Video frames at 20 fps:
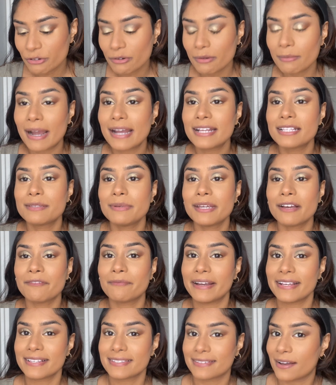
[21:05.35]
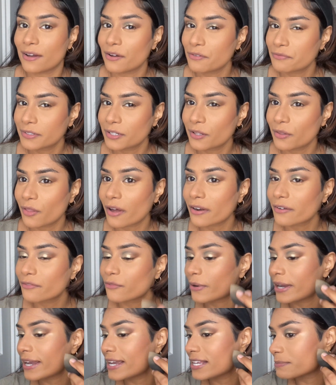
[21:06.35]
reminds me of myself in a lot of
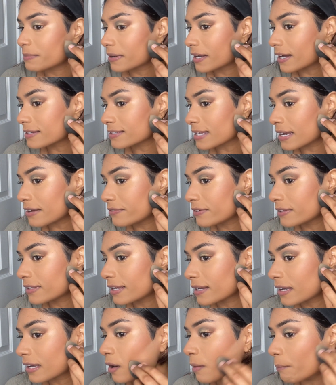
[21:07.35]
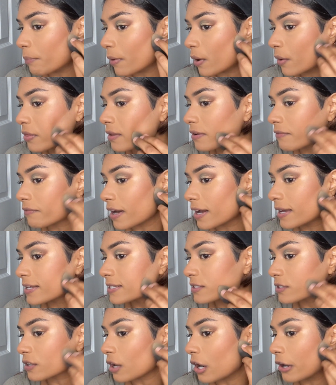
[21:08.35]
ways because I feel like both of
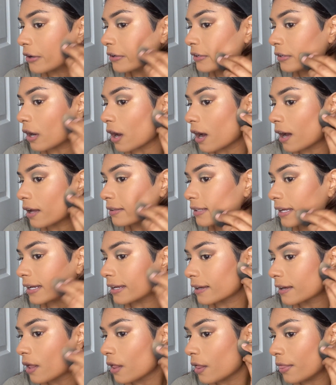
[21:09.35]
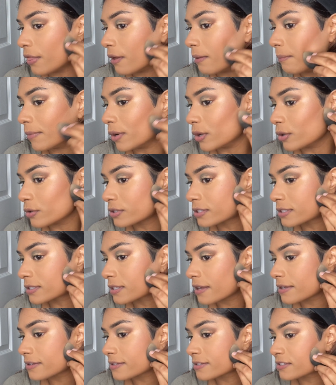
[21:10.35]
us are not like the most
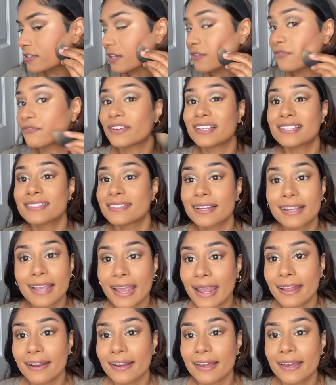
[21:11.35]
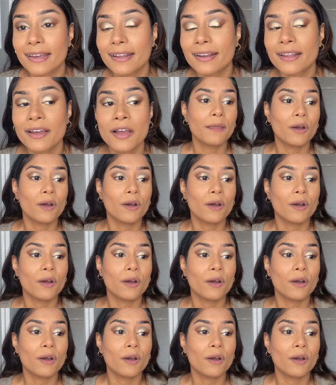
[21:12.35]
sophisticated